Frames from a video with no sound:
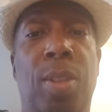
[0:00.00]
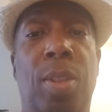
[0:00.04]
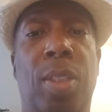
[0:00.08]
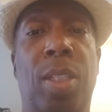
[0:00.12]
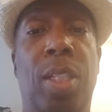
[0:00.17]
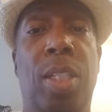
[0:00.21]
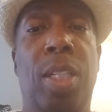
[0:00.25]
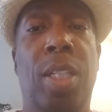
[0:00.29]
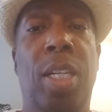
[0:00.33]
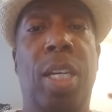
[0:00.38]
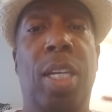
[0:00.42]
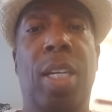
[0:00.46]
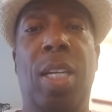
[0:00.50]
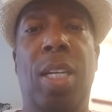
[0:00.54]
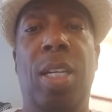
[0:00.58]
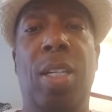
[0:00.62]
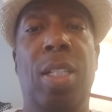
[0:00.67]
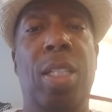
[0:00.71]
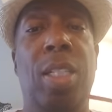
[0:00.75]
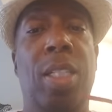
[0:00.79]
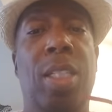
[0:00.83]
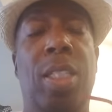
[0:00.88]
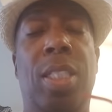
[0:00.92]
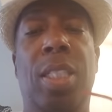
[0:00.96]
Yeah, they are.
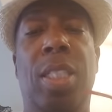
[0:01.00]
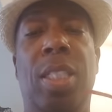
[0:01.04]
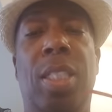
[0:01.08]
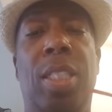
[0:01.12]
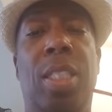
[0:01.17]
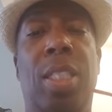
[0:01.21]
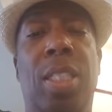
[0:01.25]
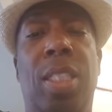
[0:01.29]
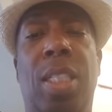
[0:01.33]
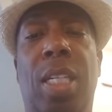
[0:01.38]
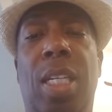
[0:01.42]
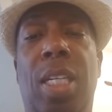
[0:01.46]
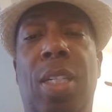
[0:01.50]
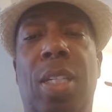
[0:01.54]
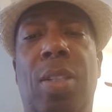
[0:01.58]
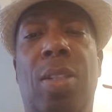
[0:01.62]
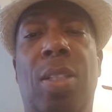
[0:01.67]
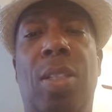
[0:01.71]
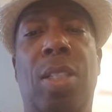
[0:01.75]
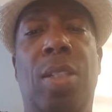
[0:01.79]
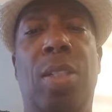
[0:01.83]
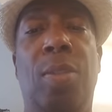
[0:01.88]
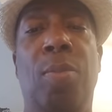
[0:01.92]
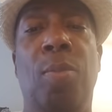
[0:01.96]
It's just I
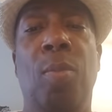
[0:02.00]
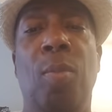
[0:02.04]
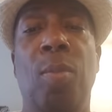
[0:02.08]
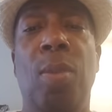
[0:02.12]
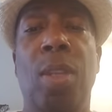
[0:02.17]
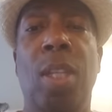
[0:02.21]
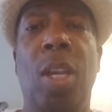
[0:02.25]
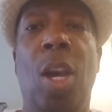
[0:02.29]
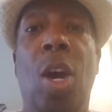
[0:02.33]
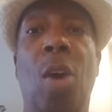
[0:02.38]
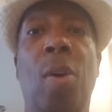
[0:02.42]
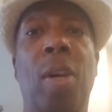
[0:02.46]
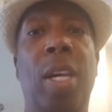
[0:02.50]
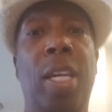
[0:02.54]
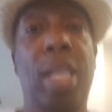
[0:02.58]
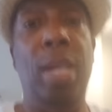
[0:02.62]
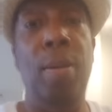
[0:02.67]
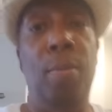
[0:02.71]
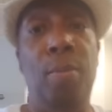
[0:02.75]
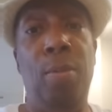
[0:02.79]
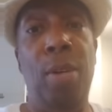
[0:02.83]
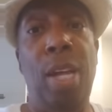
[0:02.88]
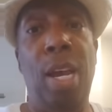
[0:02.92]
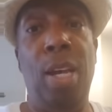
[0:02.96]
don't know. Oh, and
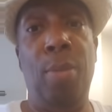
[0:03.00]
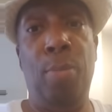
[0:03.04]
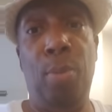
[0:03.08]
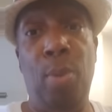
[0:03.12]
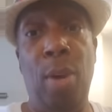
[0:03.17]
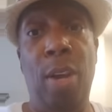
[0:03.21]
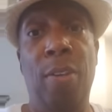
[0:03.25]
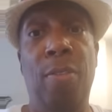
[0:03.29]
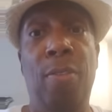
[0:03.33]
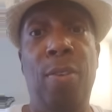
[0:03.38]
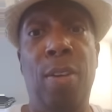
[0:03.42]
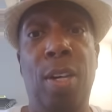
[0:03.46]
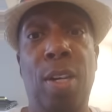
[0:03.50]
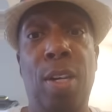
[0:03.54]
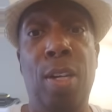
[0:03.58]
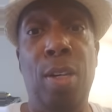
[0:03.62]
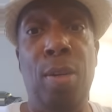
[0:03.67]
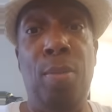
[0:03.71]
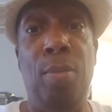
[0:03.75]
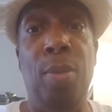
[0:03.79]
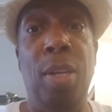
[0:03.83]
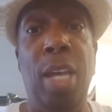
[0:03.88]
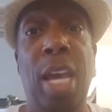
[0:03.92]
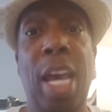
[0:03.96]
keep y'all pray for
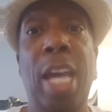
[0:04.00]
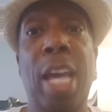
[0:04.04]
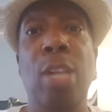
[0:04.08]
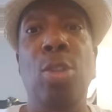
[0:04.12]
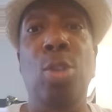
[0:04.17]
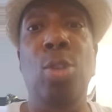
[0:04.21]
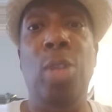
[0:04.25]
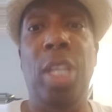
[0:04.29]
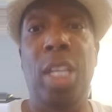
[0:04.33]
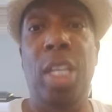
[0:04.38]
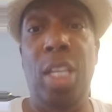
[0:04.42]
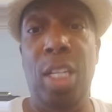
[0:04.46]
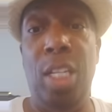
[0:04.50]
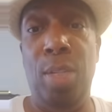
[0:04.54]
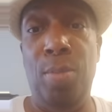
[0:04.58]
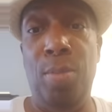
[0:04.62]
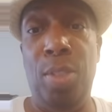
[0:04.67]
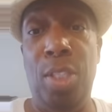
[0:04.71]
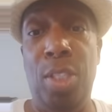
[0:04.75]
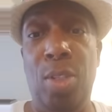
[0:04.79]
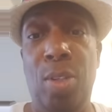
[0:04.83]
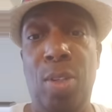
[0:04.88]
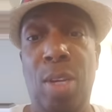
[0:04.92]
um Andrew Gillum too.